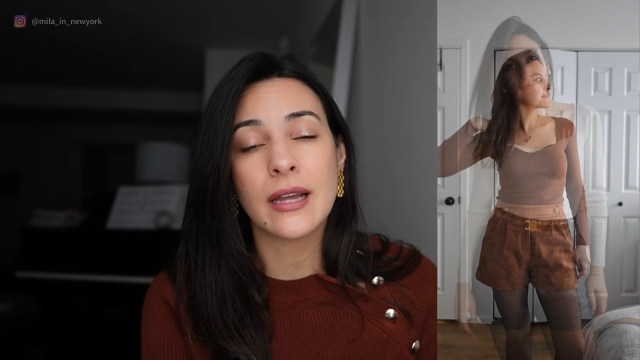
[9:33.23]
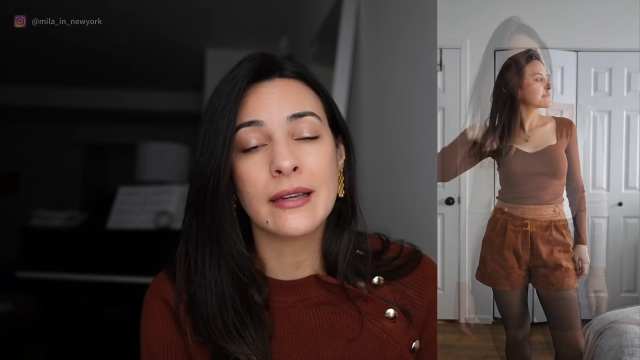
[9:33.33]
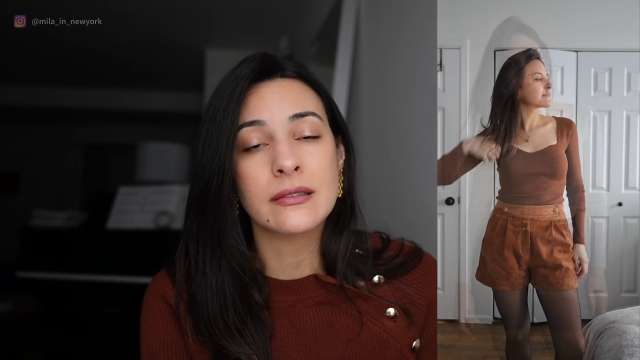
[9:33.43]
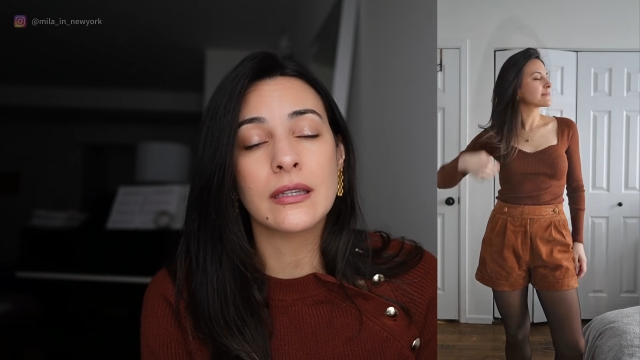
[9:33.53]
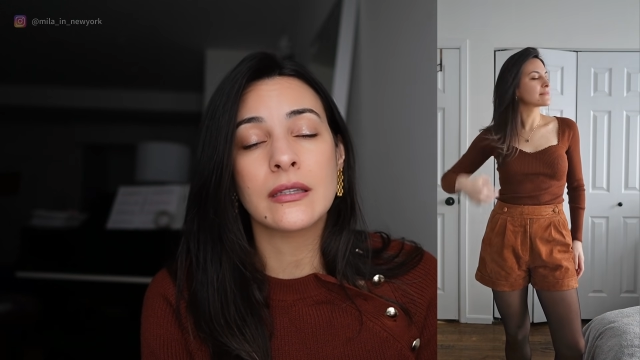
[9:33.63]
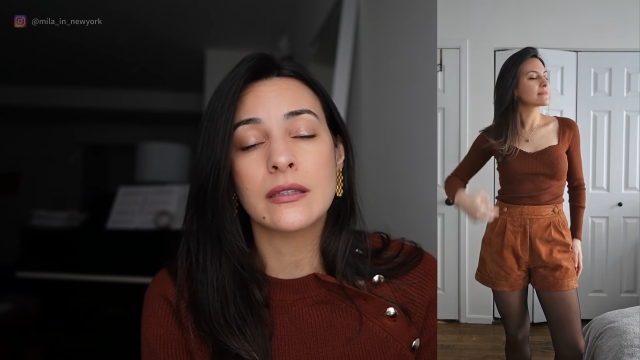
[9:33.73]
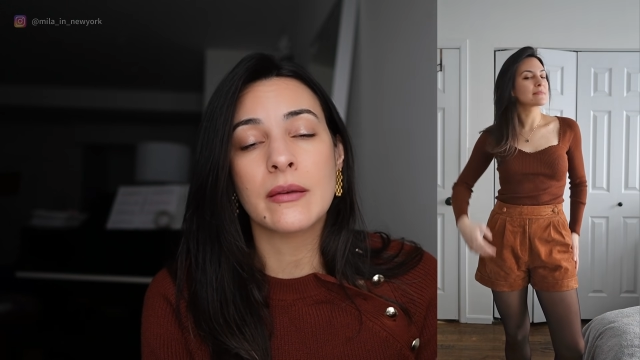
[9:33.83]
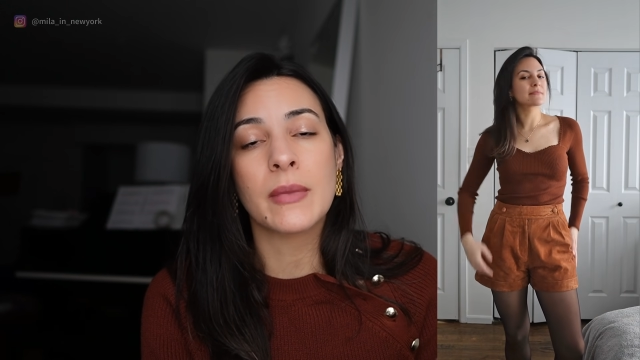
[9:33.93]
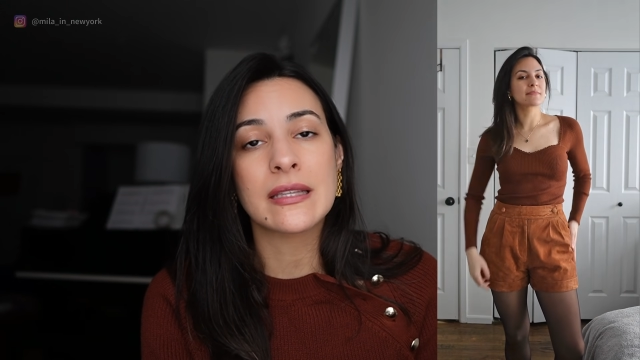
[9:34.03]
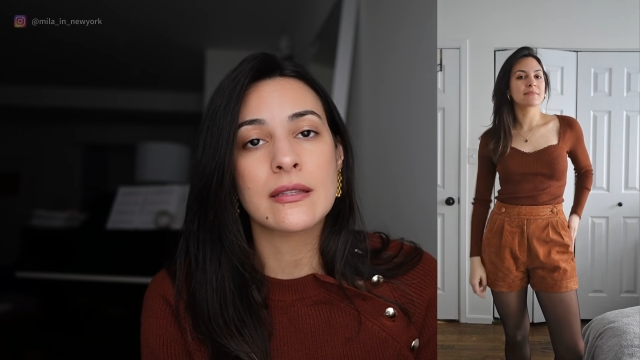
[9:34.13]
I think
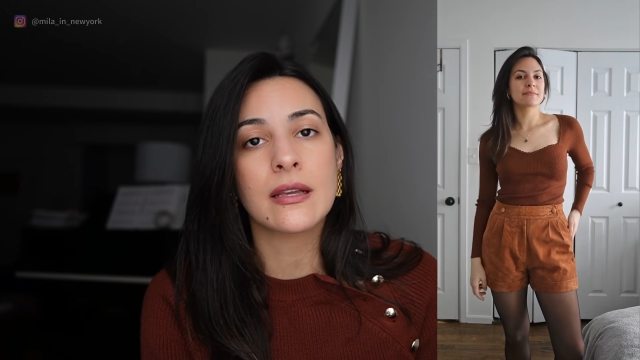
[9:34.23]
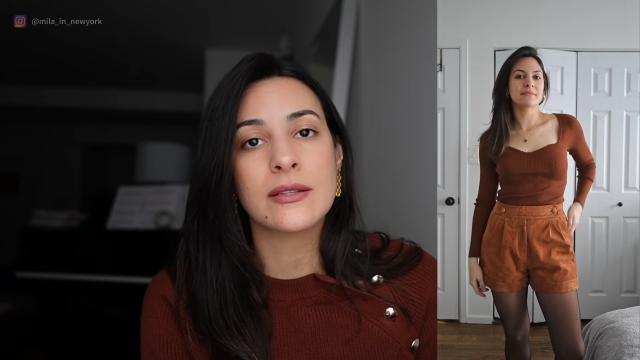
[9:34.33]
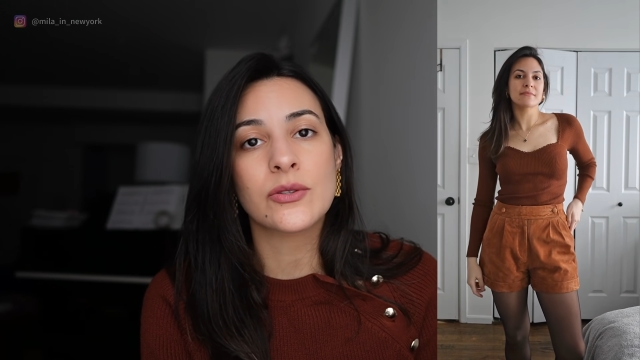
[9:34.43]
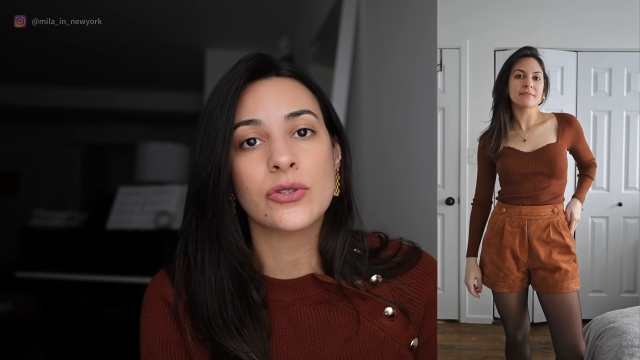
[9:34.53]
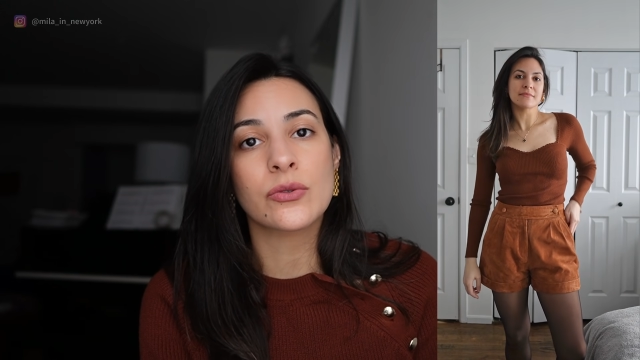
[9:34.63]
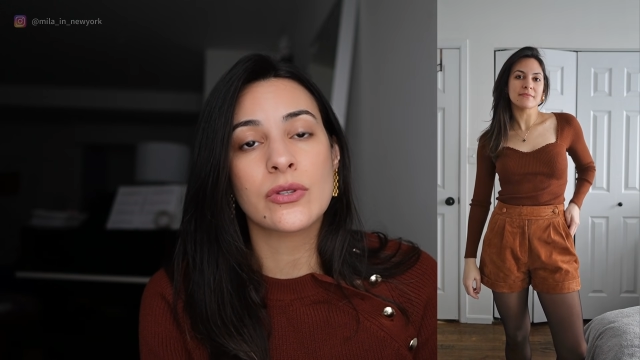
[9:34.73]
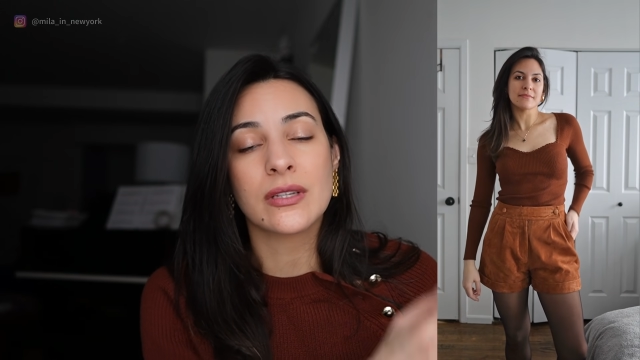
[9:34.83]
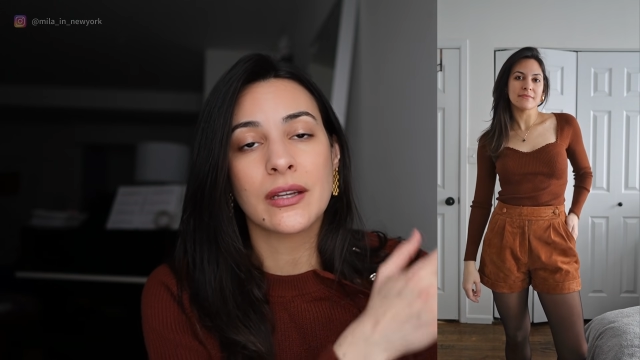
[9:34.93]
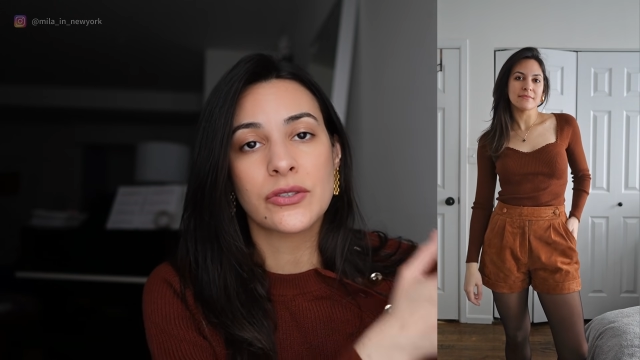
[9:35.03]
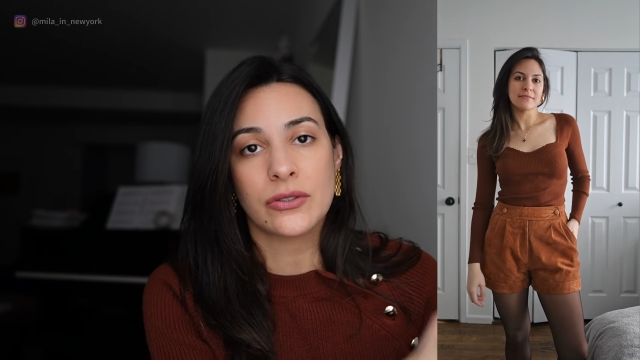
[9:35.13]
it makes sense to
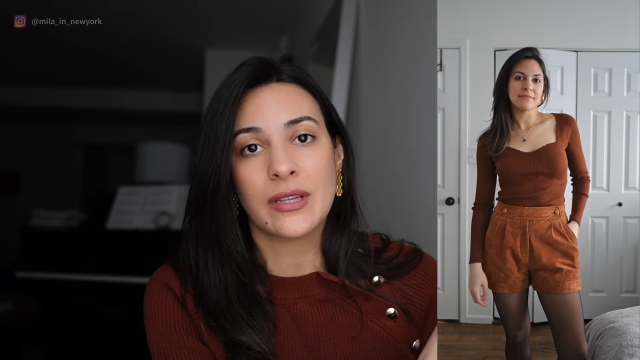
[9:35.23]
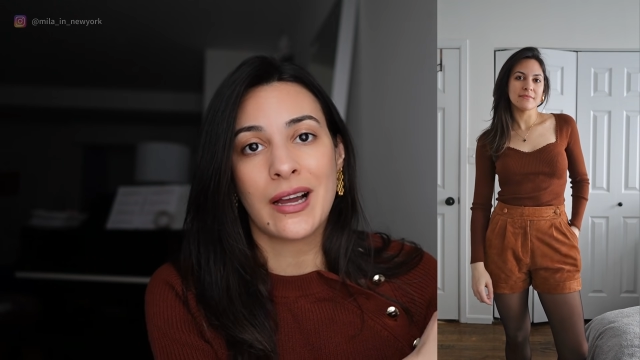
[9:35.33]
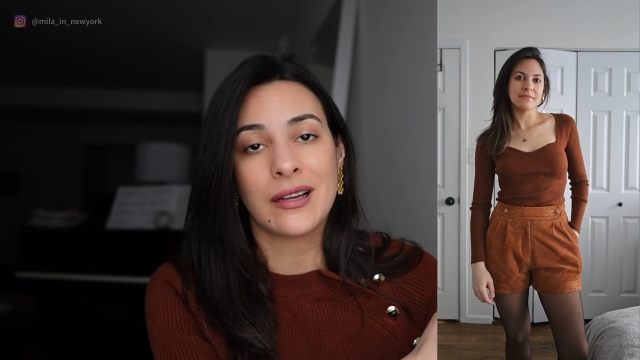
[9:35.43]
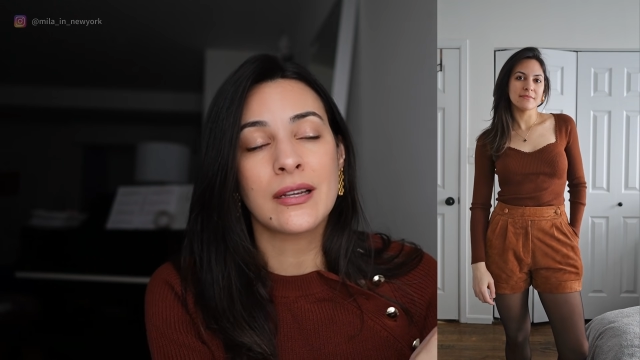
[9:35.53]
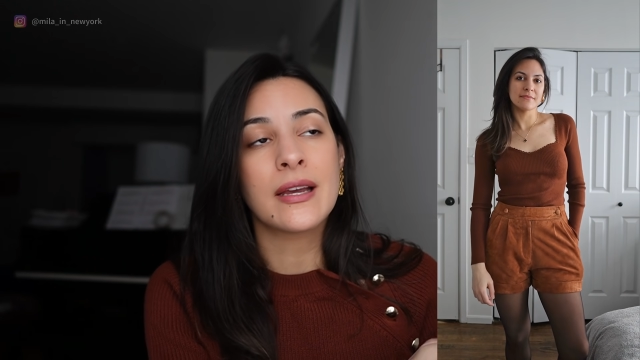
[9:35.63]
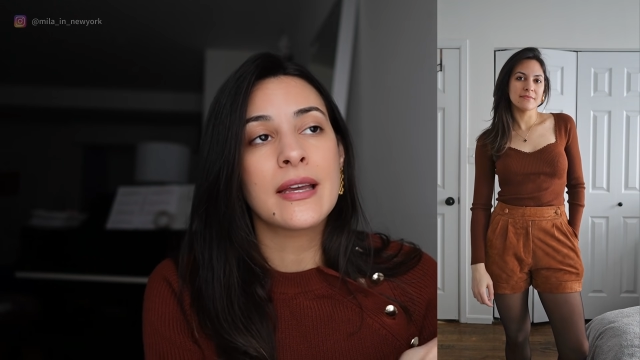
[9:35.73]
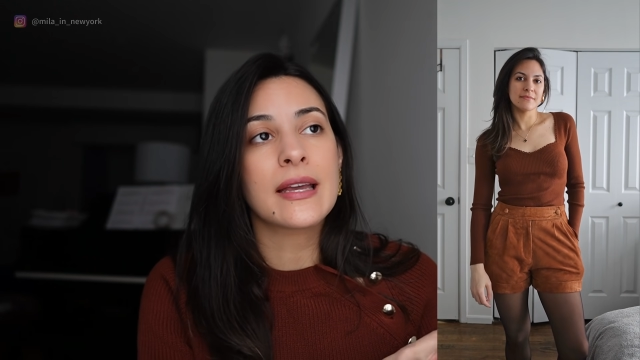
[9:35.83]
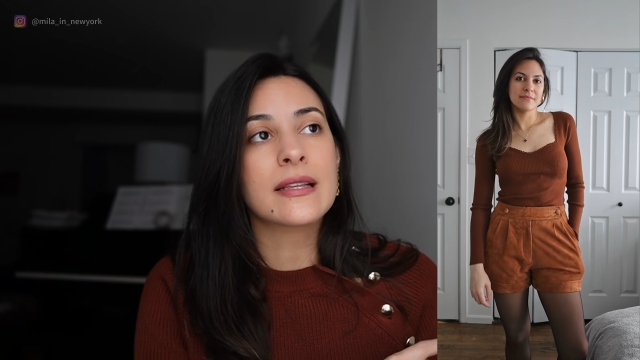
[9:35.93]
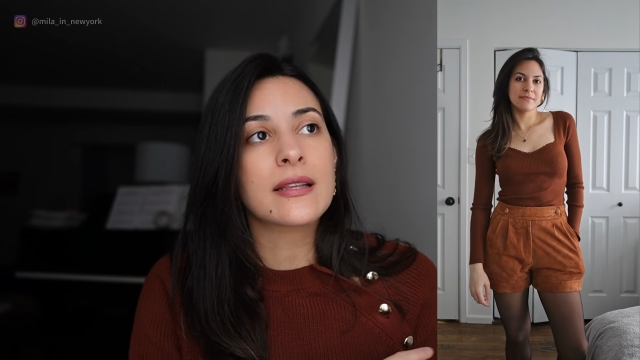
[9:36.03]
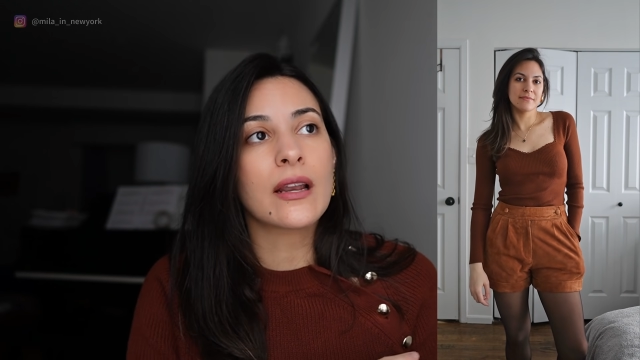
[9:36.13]
stick to that,
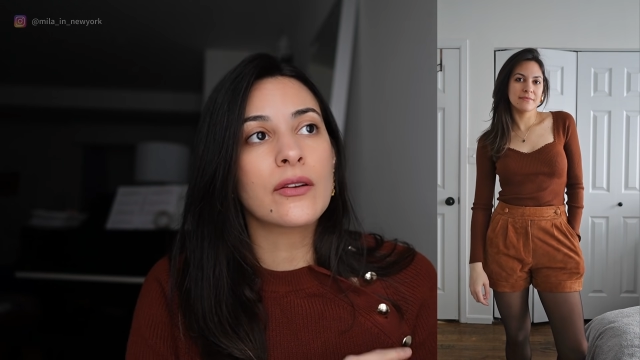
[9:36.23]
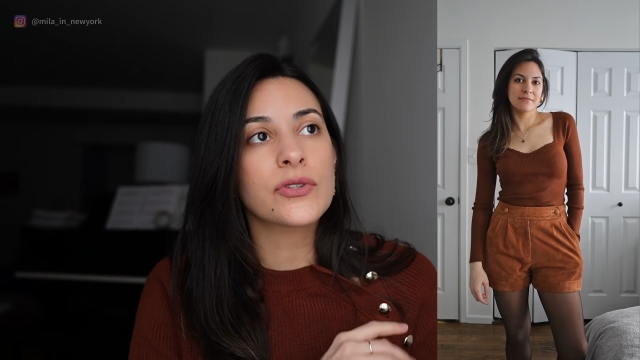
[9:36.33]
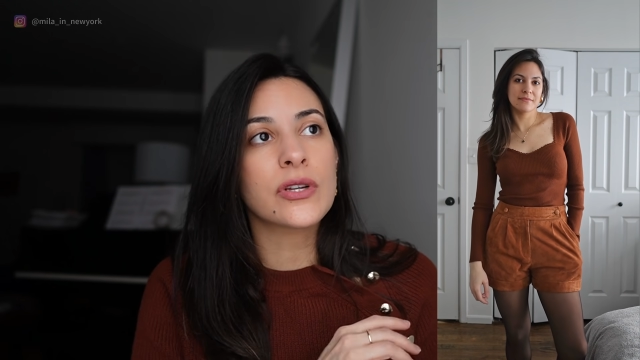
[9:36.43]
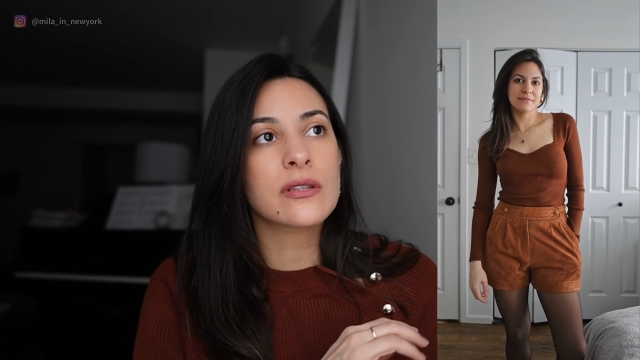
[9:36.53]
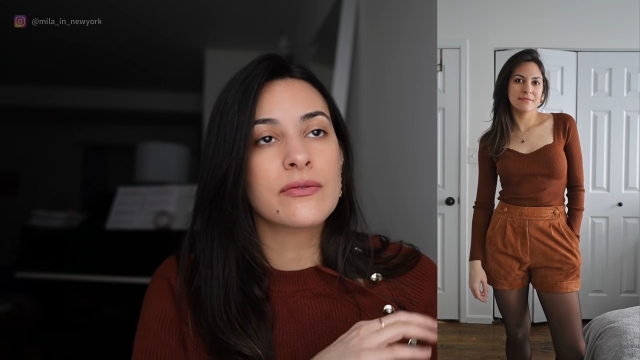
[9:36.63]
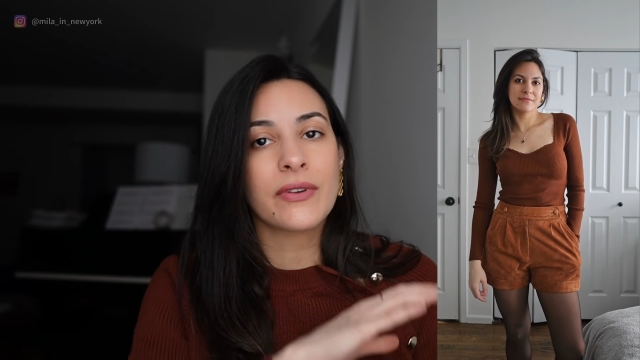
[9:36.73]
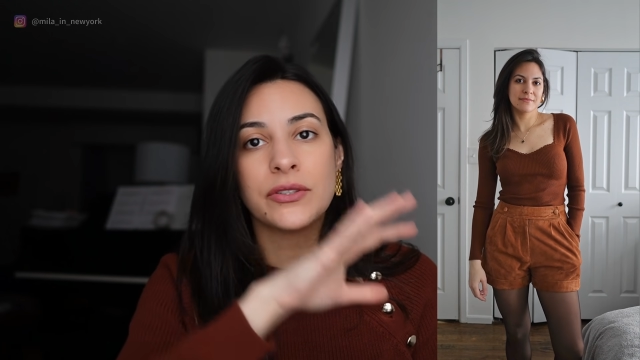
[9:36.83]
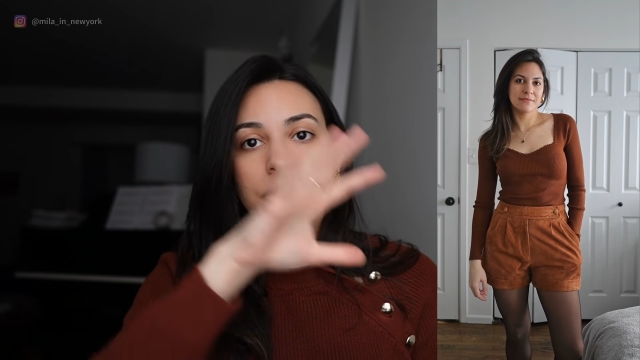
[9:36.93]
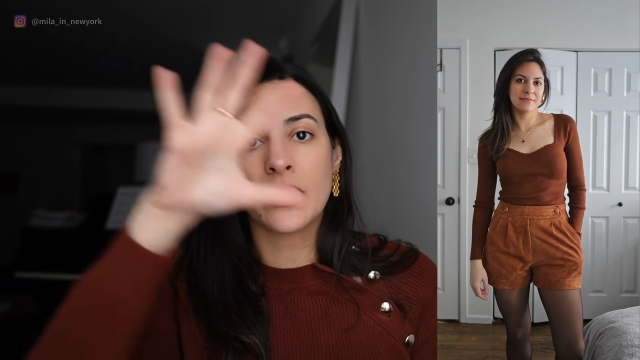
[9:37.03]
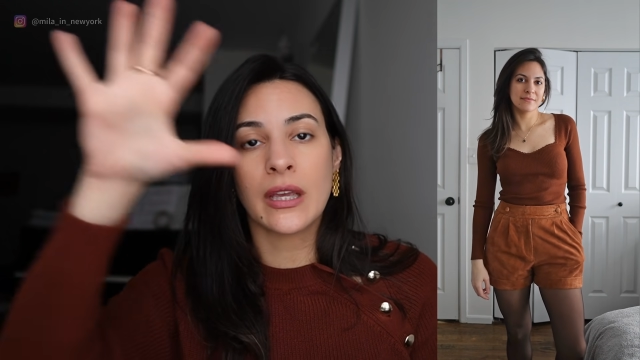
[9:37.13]
instead of just
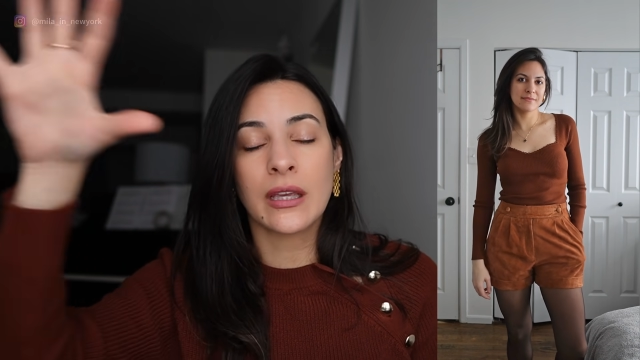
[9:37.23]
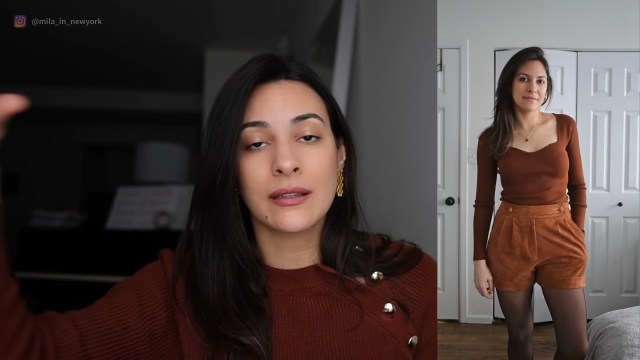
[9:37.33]
venturing